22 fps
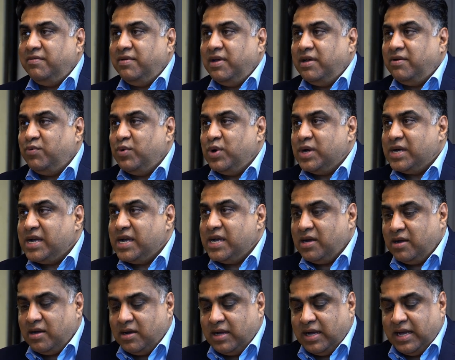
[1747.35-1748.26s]
we are
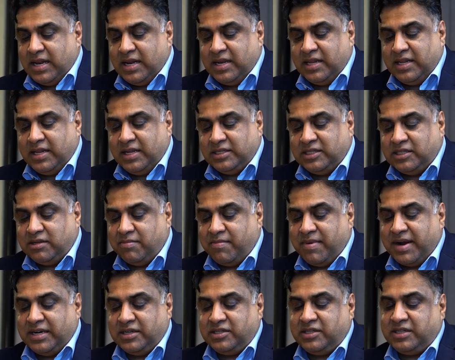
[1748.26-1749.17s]
working in the
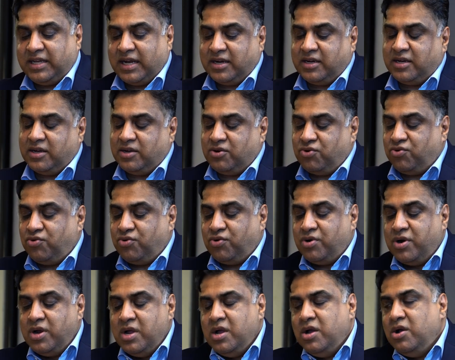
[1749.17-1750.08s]
cement sector
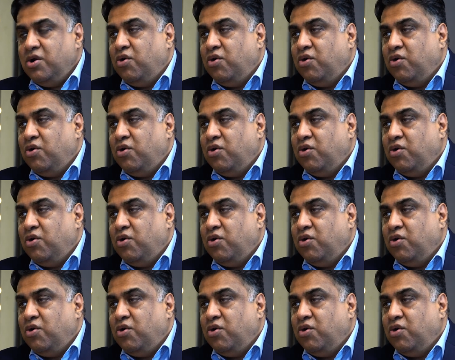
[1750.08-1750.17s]
or